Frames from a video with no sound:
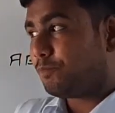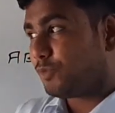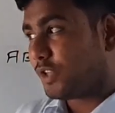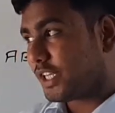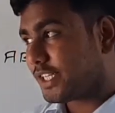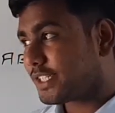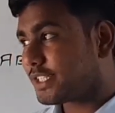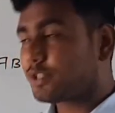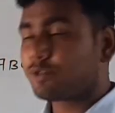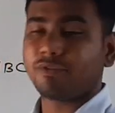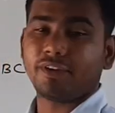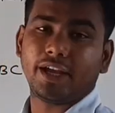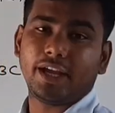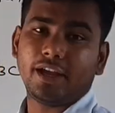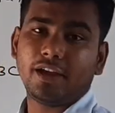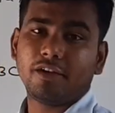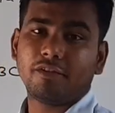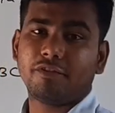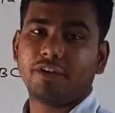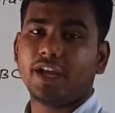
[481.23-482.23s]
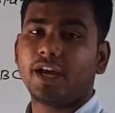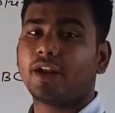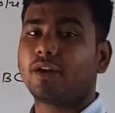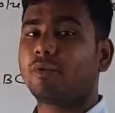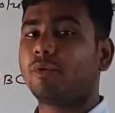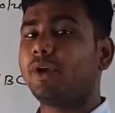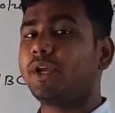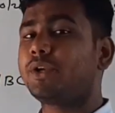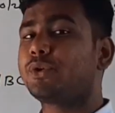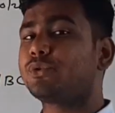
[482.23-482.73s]
This way we
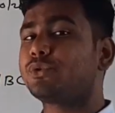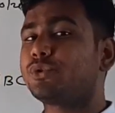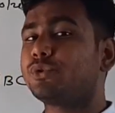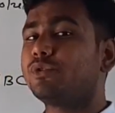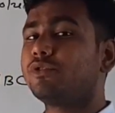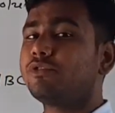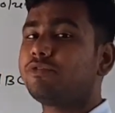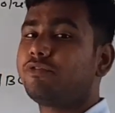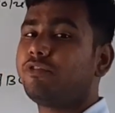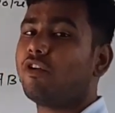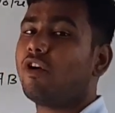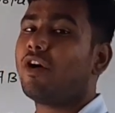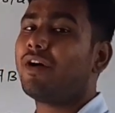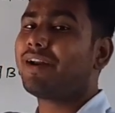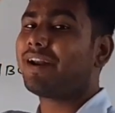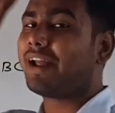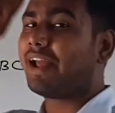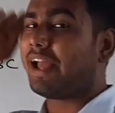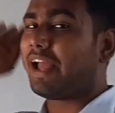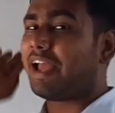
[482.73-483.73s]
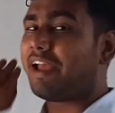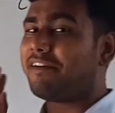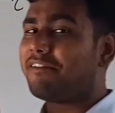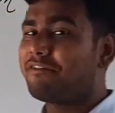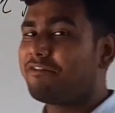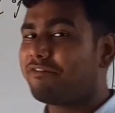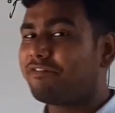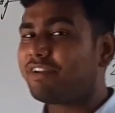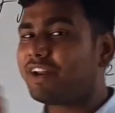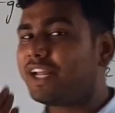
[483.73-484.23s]
are going to do for
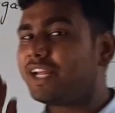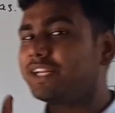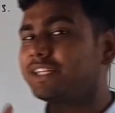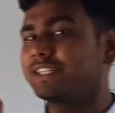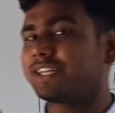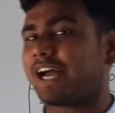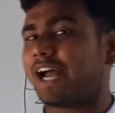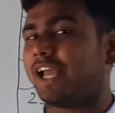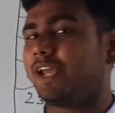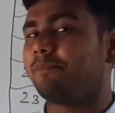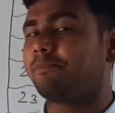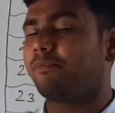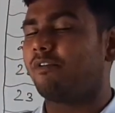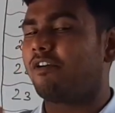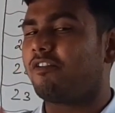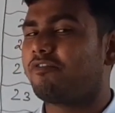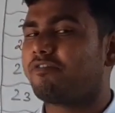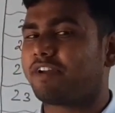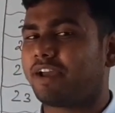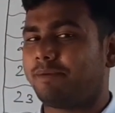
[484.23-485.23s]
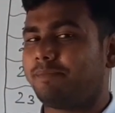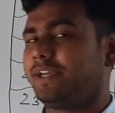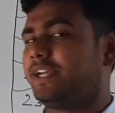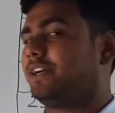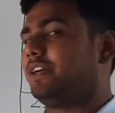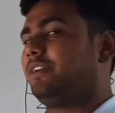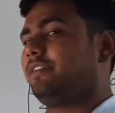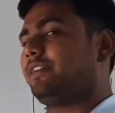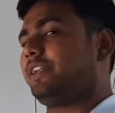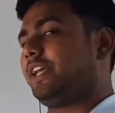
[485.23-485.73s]
every type of
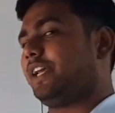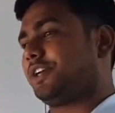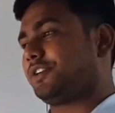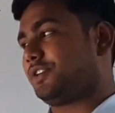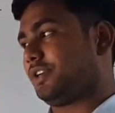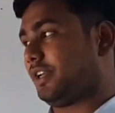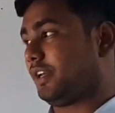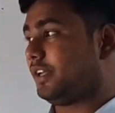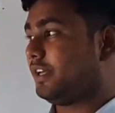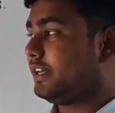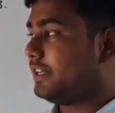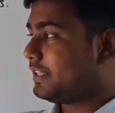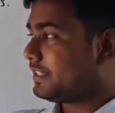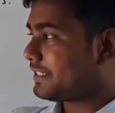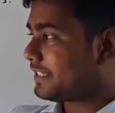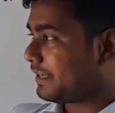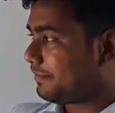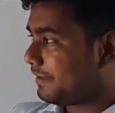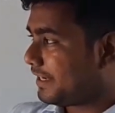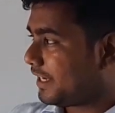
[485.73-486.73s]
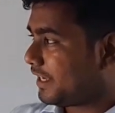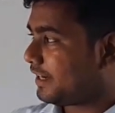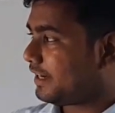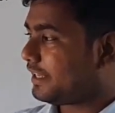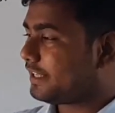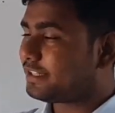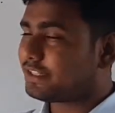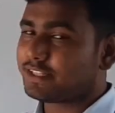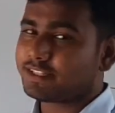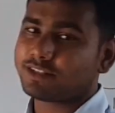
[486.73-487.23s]
chemical reaction.
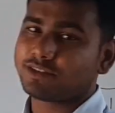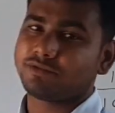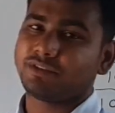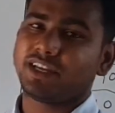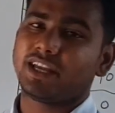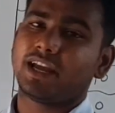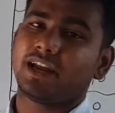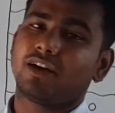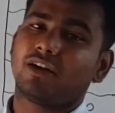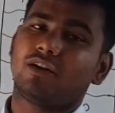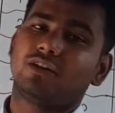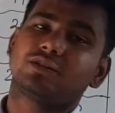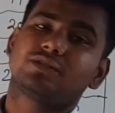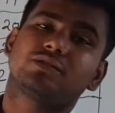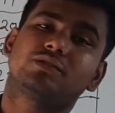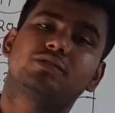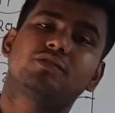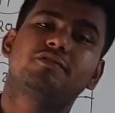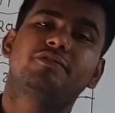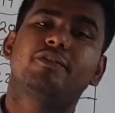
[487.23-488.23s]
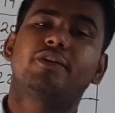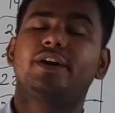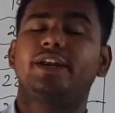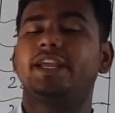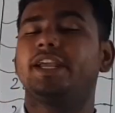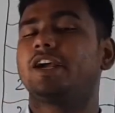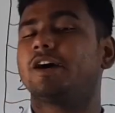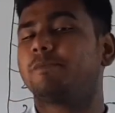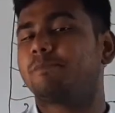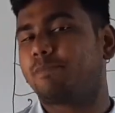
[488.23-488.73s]
Similarly, this we can also do for
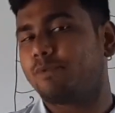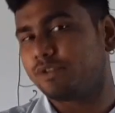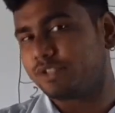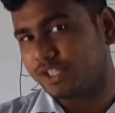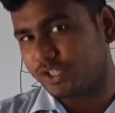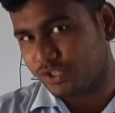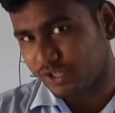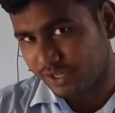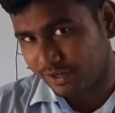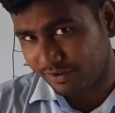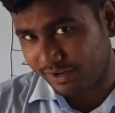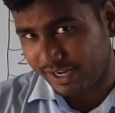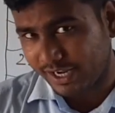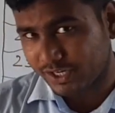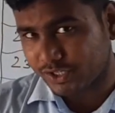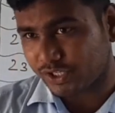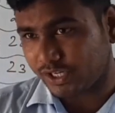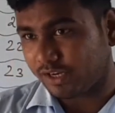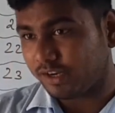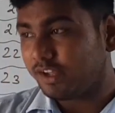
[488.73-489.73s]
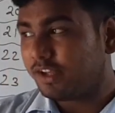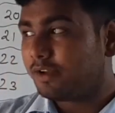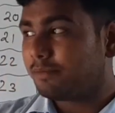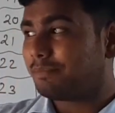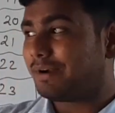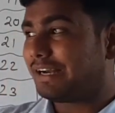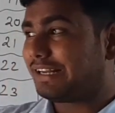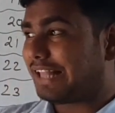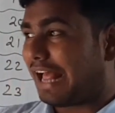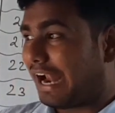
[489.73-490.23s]
decomposition reaction,
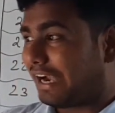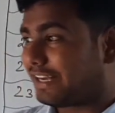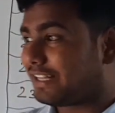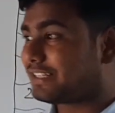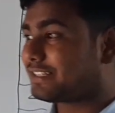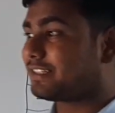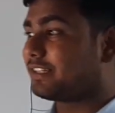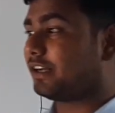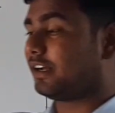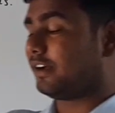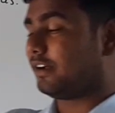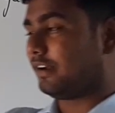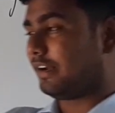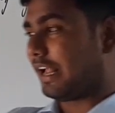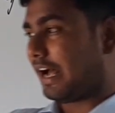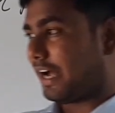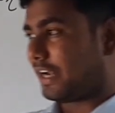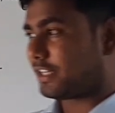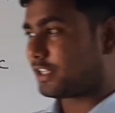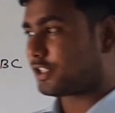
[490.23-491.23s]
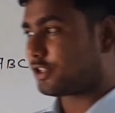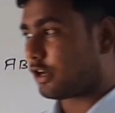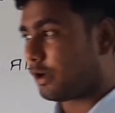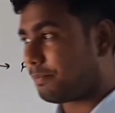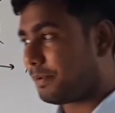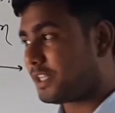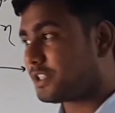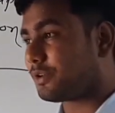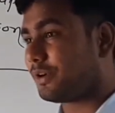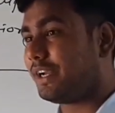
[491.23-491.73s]
but that is the large
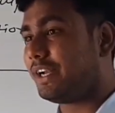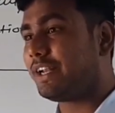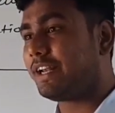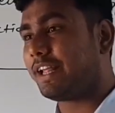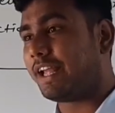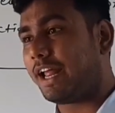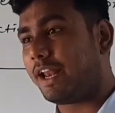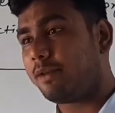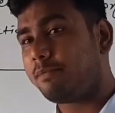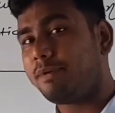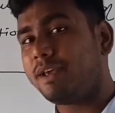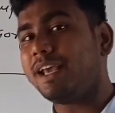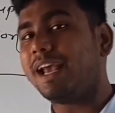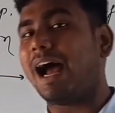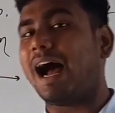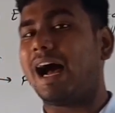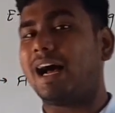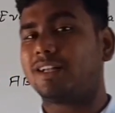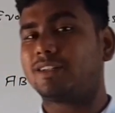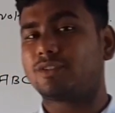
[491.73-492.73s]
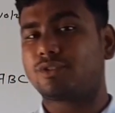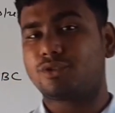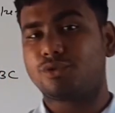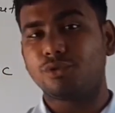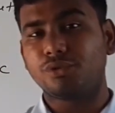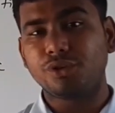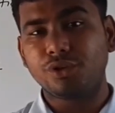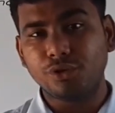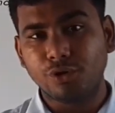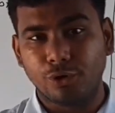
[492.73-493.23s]
topic, so it can be asked
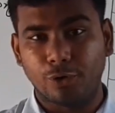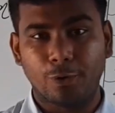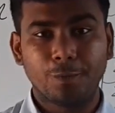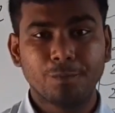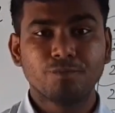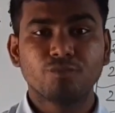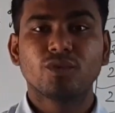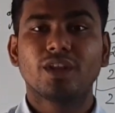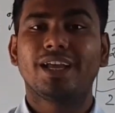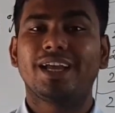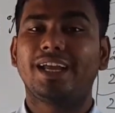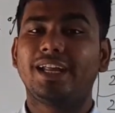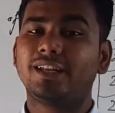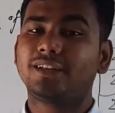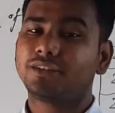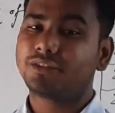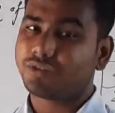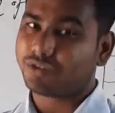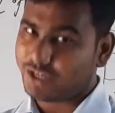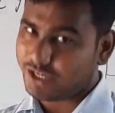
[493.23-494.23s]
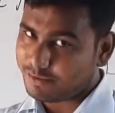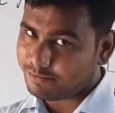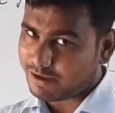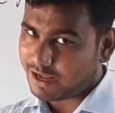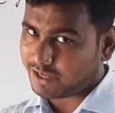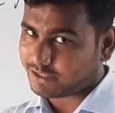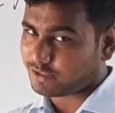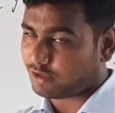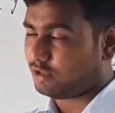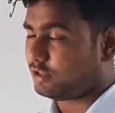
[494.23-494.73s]
to you in 3
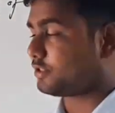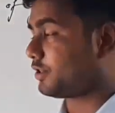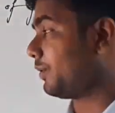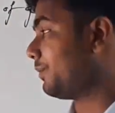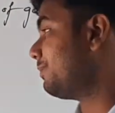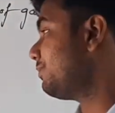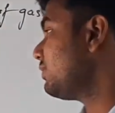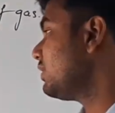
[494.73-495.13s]
marks also.